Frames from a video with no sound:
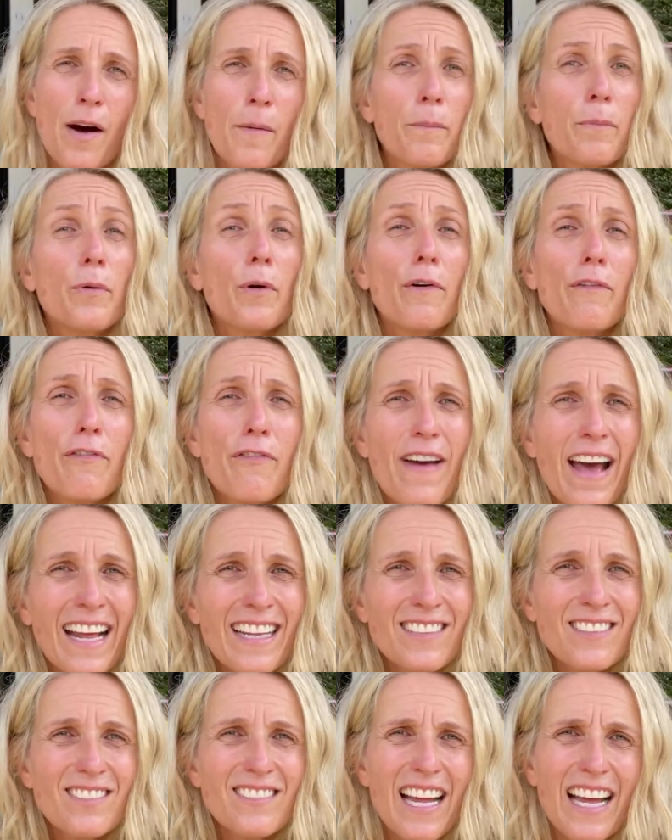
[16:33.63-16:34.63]

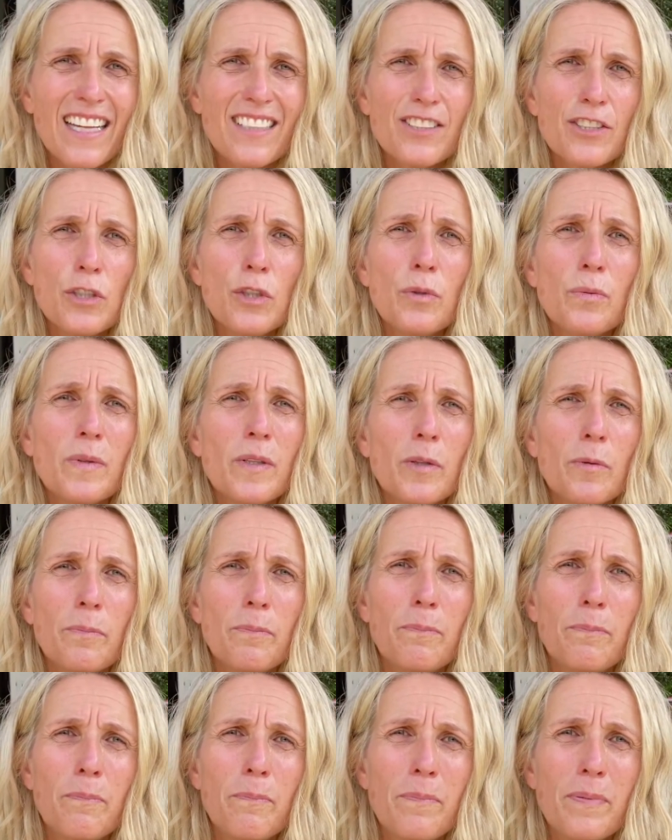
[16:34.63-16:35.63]
prevents that you will
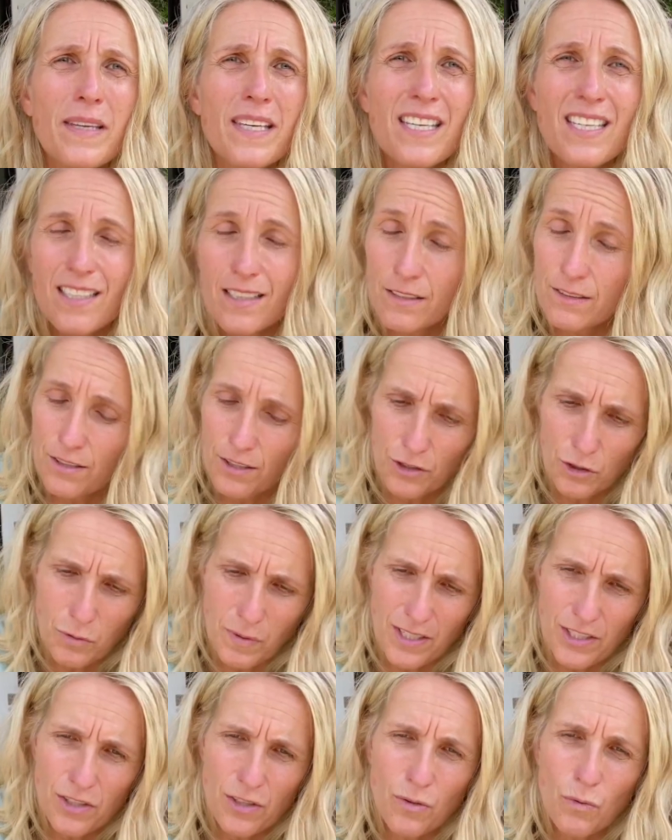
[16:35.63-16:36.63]
be in a
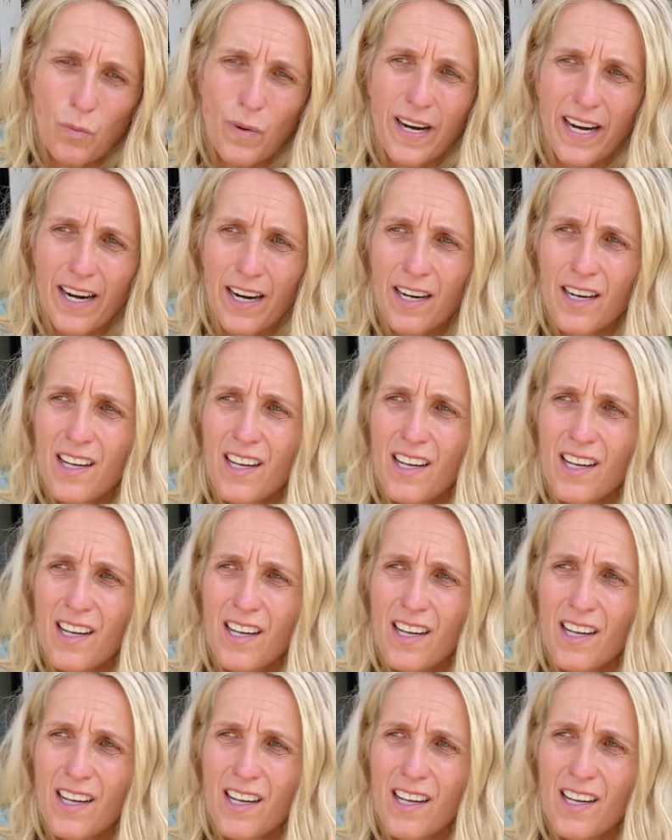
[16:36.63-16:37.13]
situation where